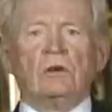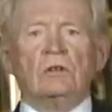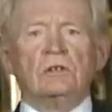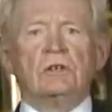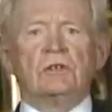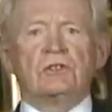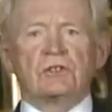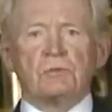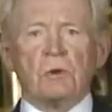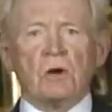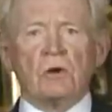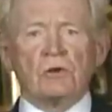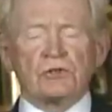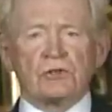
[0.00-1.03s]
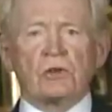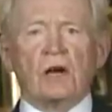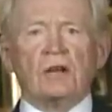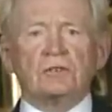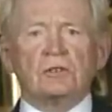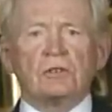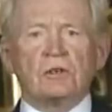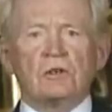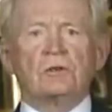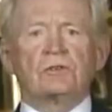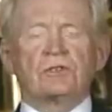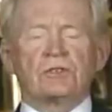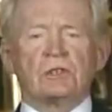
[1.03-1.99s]
holy smokes, not to
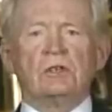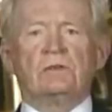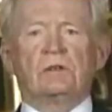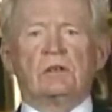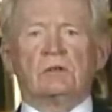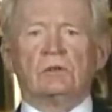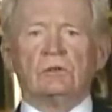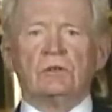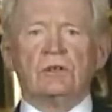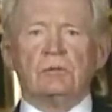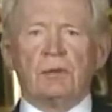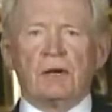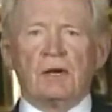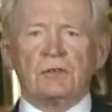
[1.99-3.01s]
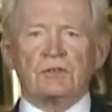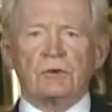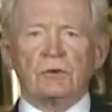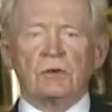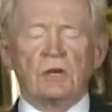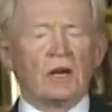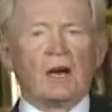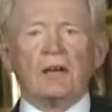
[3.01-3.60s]
go to save our own ambassador?